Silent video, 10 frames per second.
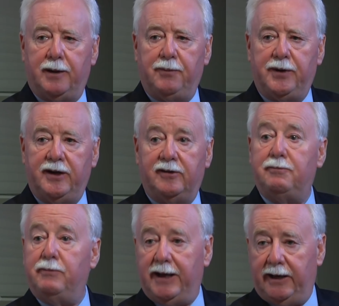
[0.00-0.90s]
companies,
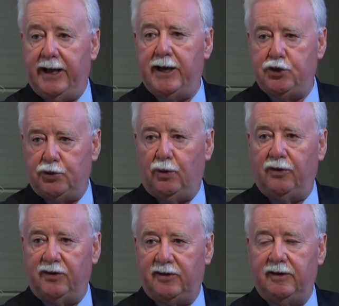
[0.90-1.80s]
mainly Asian
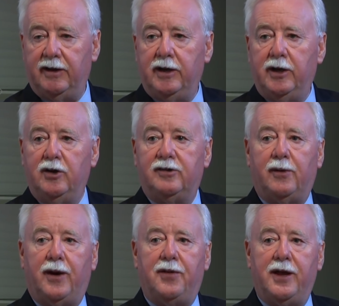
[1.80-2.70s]
ones.
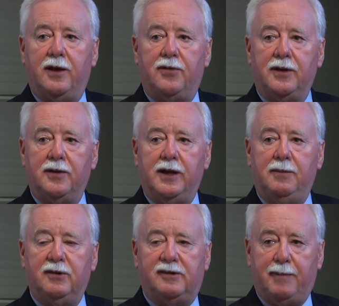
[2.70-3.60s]
So I think that the
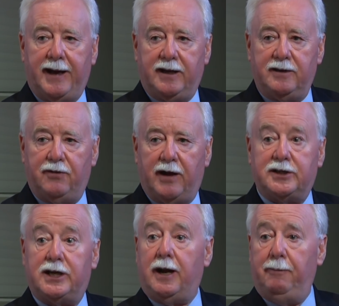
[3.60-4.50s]
perspective
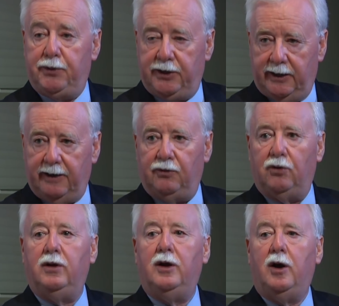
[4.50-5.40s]
at a company
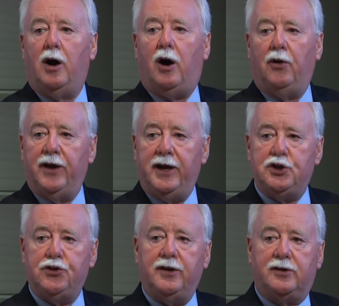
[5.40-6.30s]
level on
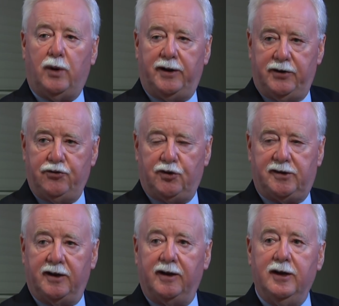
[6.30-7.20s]
Asia is quite
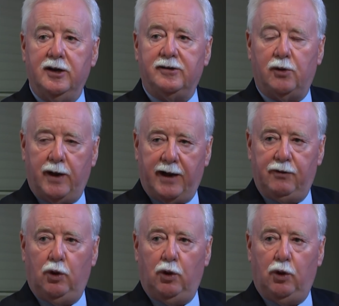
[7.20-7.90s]
interesting. So we have